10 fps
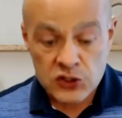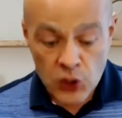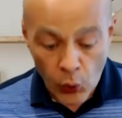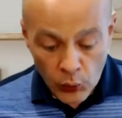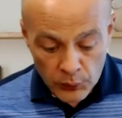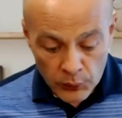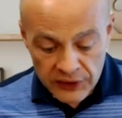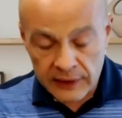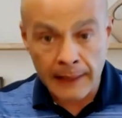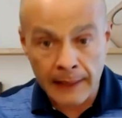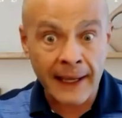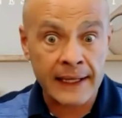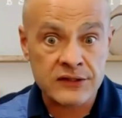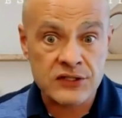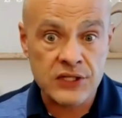So when we get
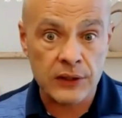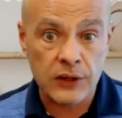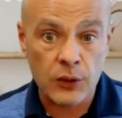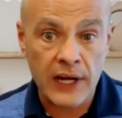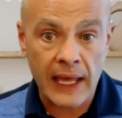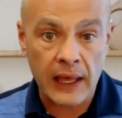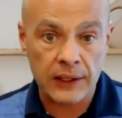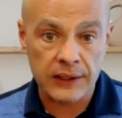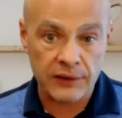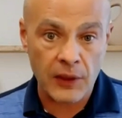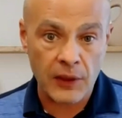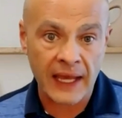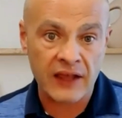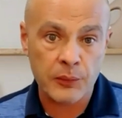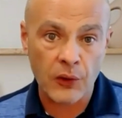past the reality of the
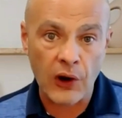math